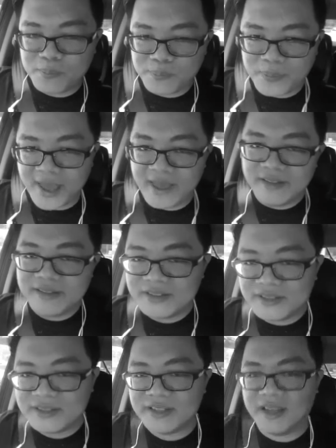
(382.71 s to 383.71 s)

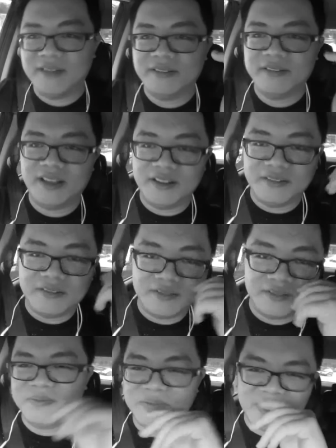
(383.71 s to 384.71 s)
pens
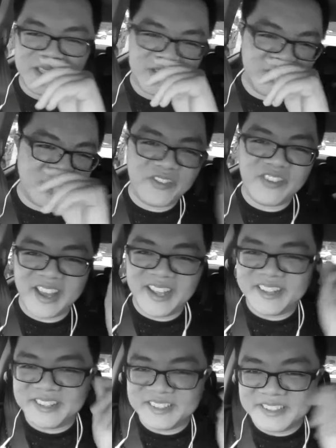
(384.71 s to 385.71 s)
and
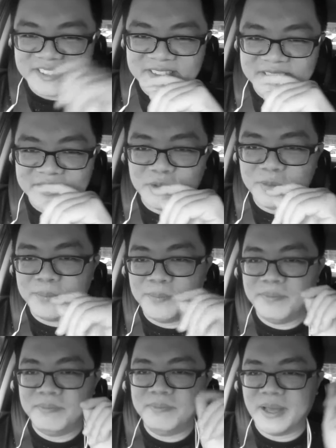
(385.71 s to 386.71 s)
graphite, you know,
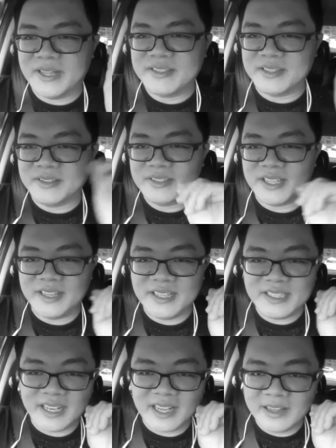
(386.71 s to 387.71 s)
pencils and
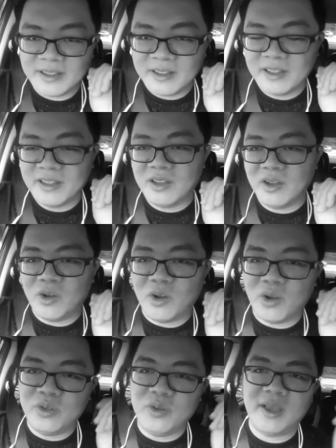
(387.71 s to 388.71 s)
things like that.
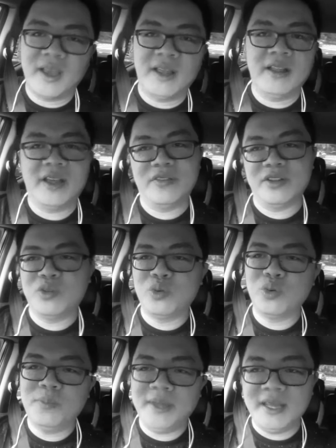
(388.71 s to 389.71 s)
Or you can have the
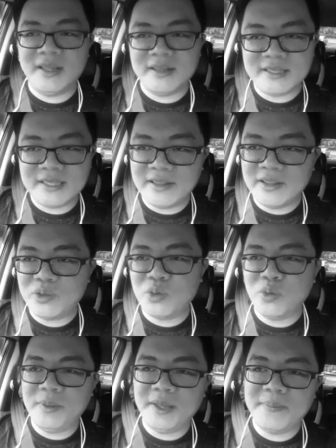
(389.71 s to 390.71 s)
2B, the standard
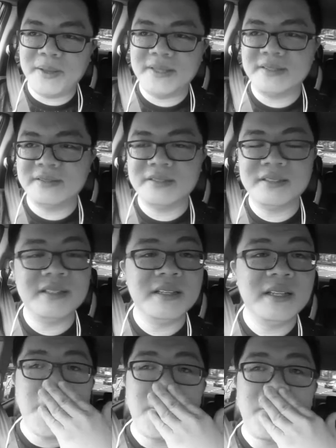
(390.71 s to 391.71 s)
2B pencil.
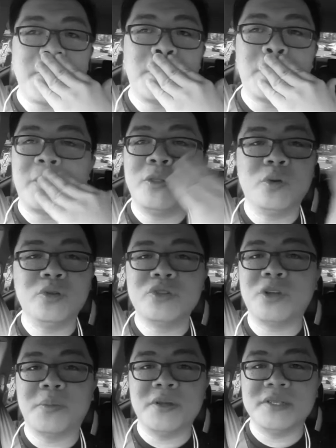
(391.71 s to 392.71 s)
Don't
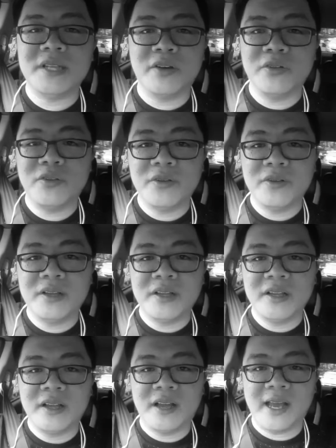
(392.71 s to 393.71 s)
stop yourself.
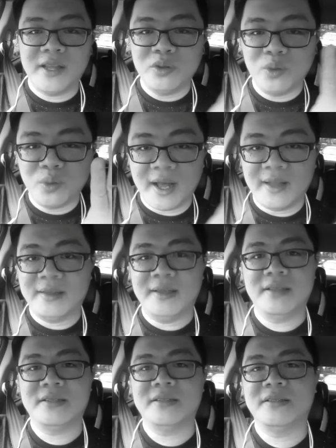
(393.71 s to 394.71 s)
I know
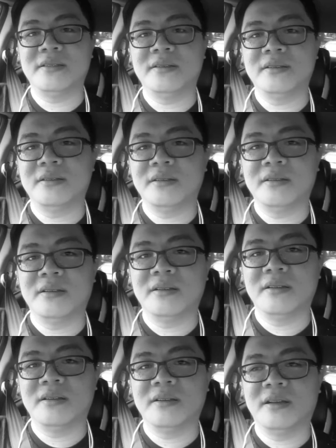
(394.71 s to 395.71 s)
artists
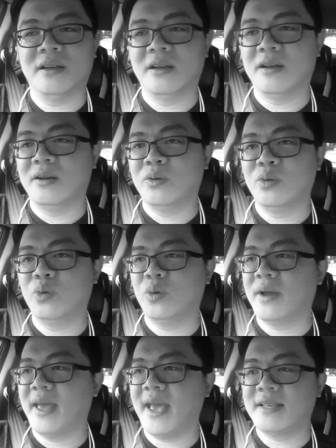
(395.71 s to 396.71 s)

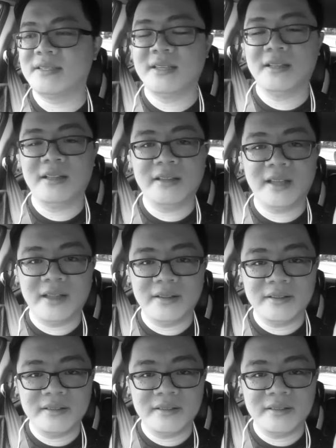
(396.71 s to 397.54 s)
who are excellent at